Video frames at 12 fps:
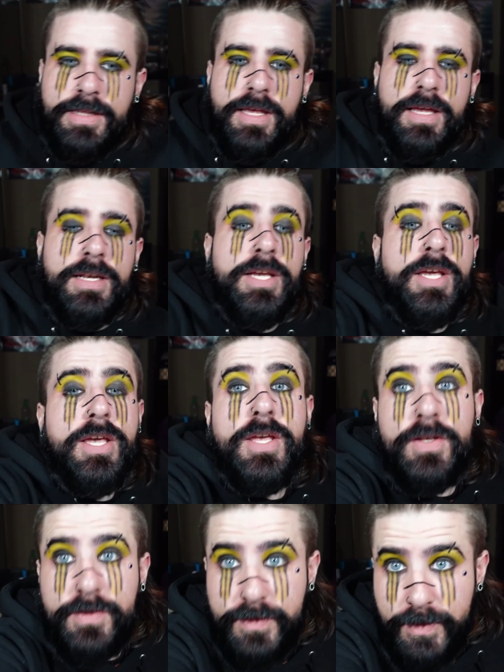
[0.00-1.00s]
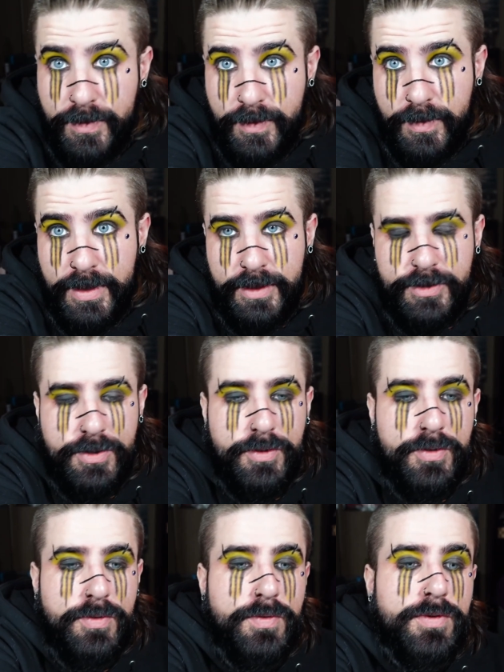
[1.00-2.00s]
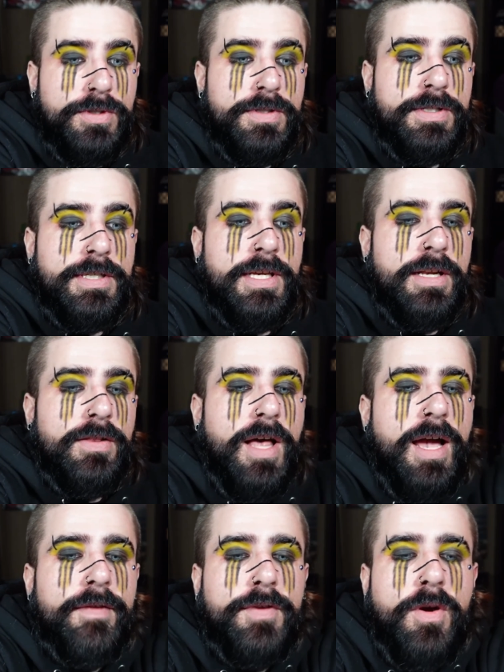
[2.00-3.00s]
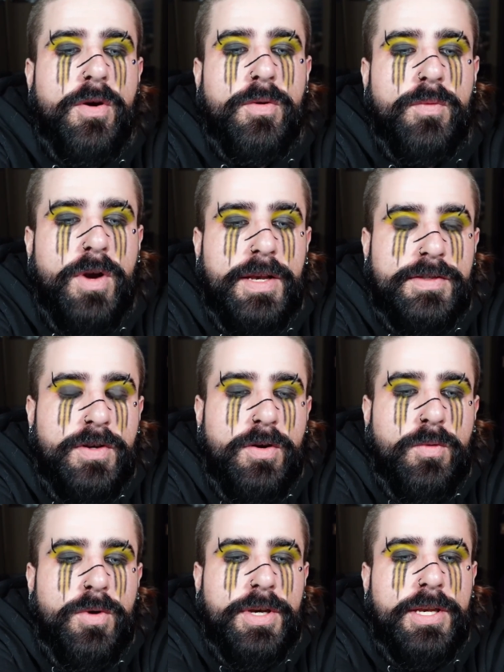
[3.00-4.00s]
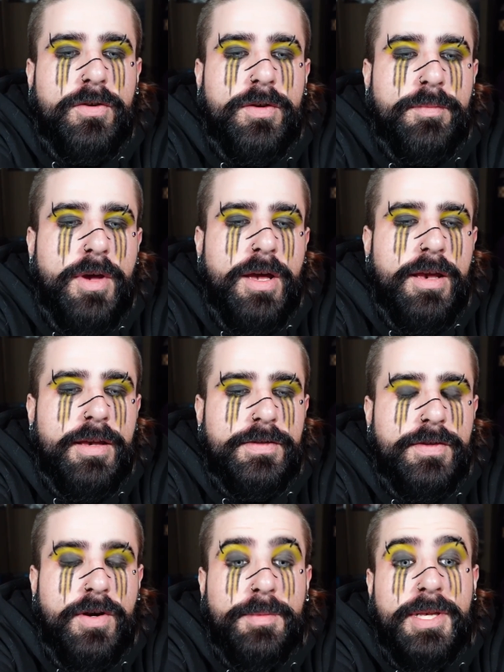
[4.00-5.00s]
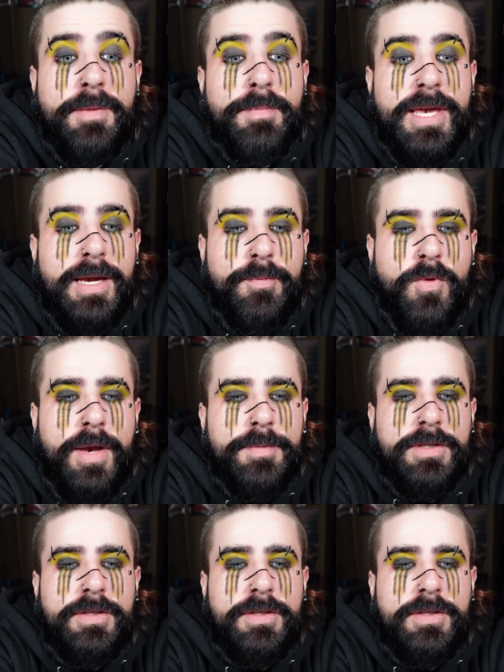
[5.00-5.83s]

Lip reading: that, soon to get a live going where I start working on my, sorry, I'm getting makeup wipe to